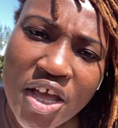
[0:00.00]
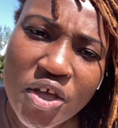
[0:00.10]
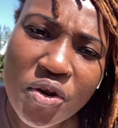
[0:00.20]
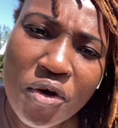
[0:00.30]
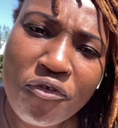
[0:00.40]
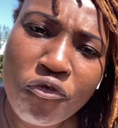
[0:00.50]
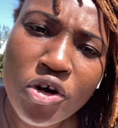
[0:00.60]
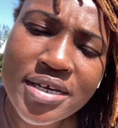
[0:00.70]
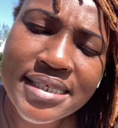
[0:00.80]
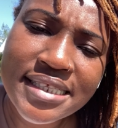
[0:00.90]
You know, if
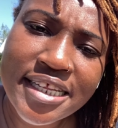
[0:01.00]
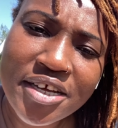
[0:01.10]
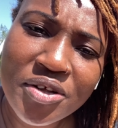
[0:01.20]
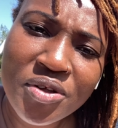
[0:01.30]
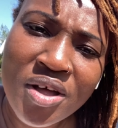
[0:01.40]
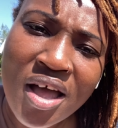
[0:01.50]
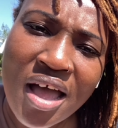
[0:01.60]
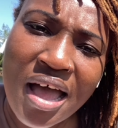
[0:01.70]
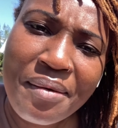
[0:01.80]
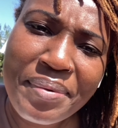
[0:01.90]
we're still,
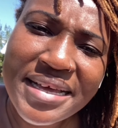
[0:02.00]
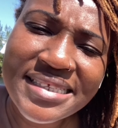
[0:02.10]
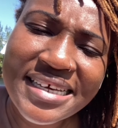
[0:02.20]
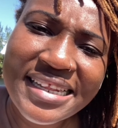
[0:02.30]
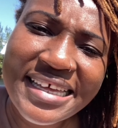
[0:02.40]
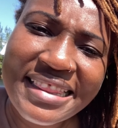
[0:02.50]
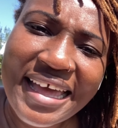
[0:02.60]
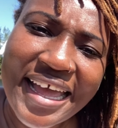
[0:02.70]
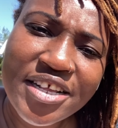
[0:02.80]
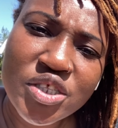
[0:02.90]
basically
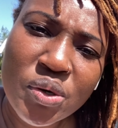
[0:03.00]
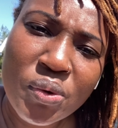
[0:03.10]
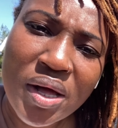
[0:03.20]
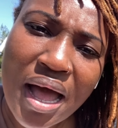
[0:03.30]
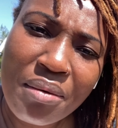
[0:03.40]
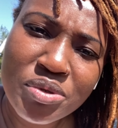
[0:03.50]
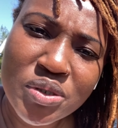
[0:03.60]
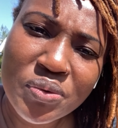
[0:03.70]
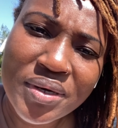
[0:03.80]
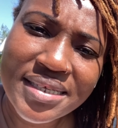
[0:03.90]
the answer will come
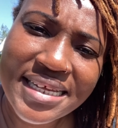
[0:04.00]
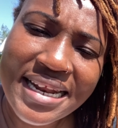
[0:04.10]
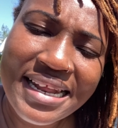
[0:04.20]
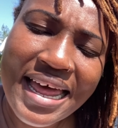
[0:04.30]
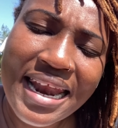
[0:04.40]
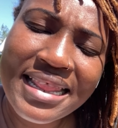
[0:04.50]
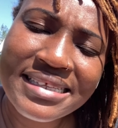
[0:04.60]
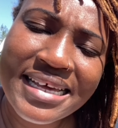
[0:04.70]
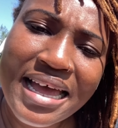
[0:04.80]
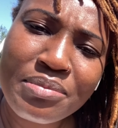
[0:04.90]
to us. And a lot of the
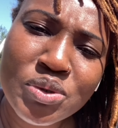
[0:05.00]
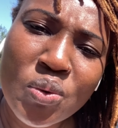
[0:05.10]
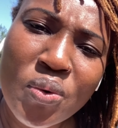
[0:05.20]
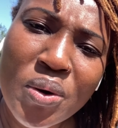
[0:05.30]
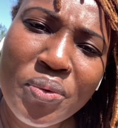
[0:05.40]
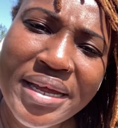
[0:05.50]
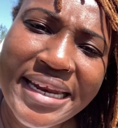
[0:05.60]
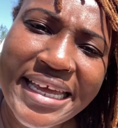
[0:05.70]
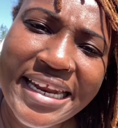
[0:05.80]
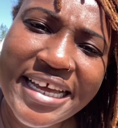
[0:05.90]
times, what we
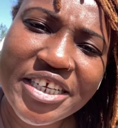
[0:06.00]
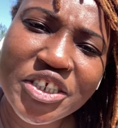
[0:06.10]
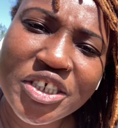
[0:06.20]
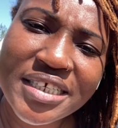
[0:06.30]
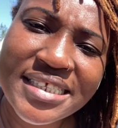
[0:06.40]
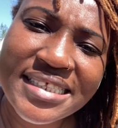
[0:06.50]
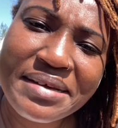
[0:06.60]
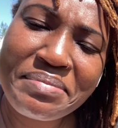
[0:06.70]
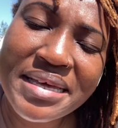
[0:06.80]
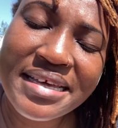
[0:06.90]
need is just
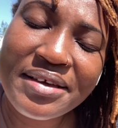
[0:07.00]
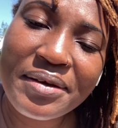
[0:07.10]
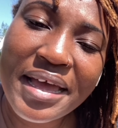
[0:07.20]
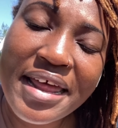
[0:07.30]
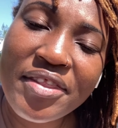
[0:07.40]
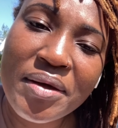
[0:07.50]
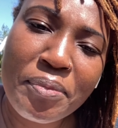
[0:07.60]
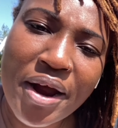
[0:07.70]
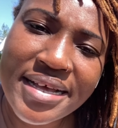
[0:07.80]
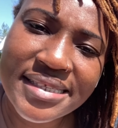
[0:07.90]
to be in the
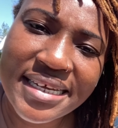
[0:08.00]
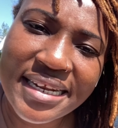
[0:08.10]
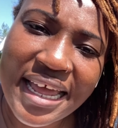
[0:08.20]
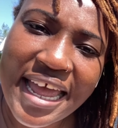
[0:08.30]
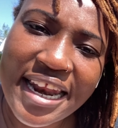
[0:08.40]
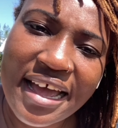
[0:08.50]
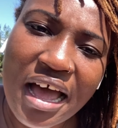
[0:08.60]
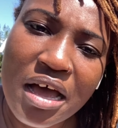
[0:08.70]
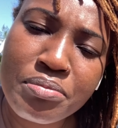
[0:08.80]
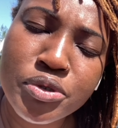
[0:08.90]
present and
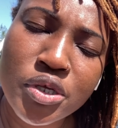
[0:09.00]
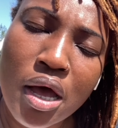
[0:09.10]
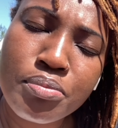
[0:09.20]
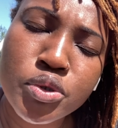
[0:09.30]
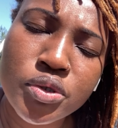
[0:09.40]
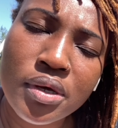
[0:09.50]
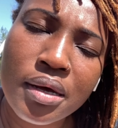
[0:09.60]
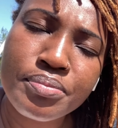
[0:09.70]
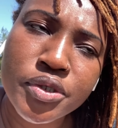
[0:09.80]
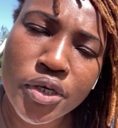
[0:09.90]

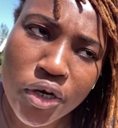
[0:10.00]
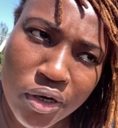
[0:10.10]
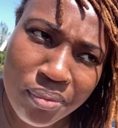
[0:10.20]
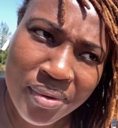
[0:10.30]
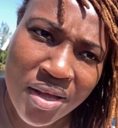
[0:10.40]
observe